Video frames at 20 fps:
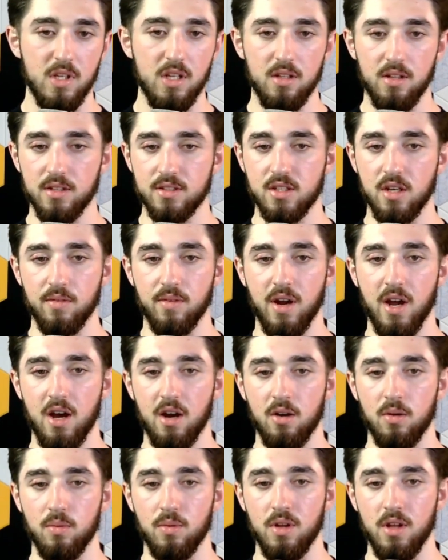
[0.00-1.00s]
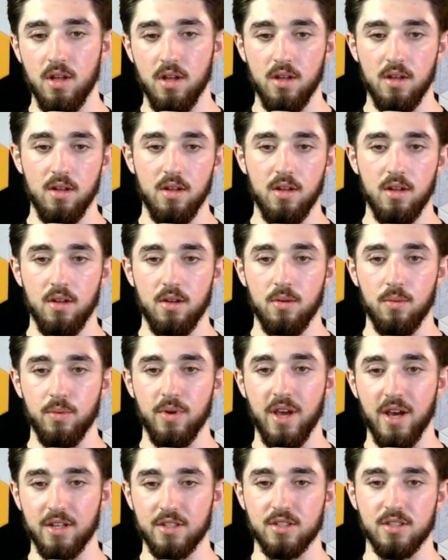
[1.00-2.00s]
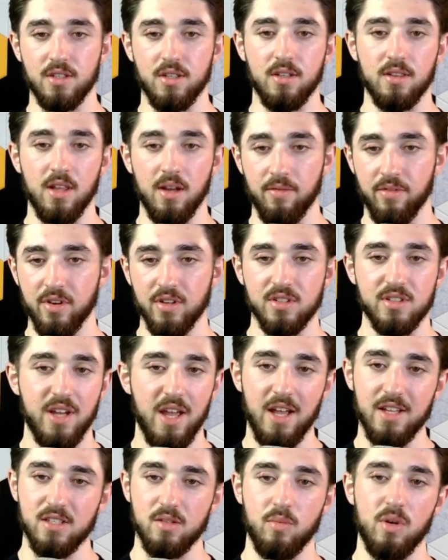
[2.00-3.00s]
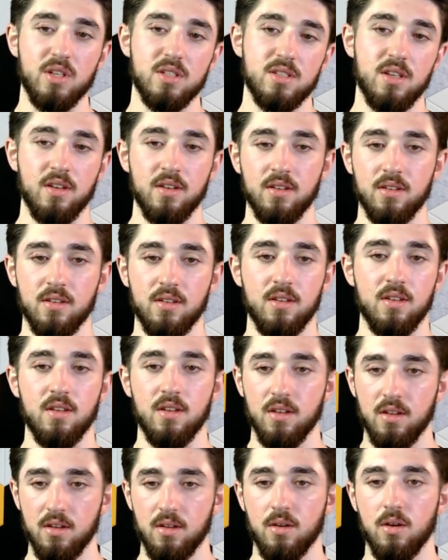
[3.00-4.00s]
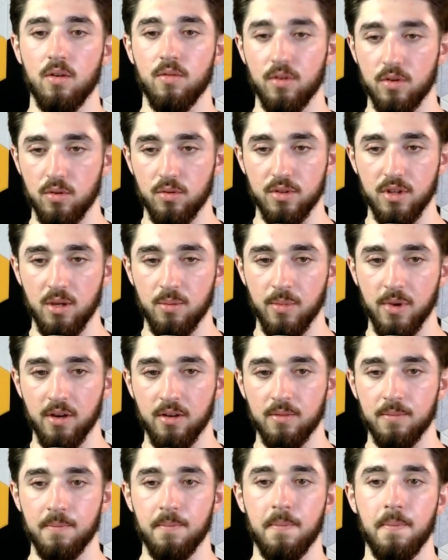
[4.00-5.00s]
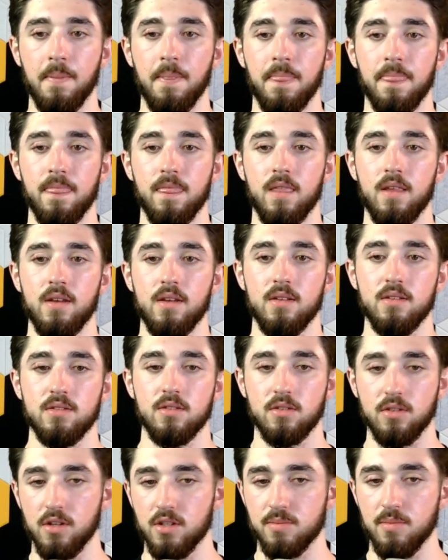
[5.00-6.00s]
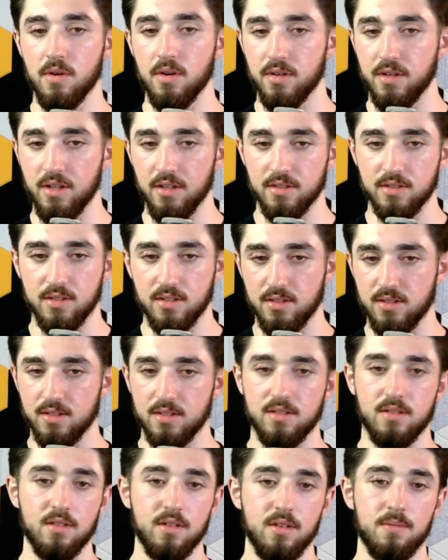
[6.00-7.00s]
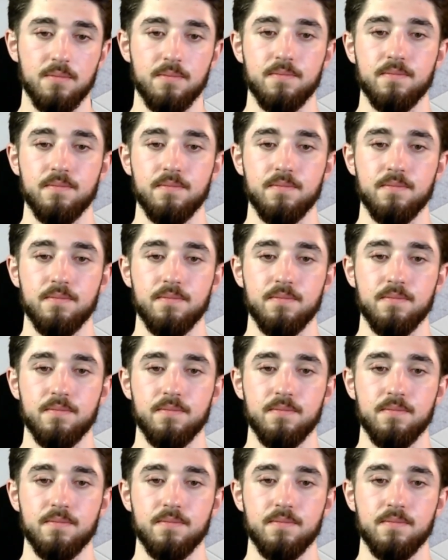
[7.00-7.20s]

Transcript: let's cover how we actually leverage asset-based selling over cold email to close more deals consistently.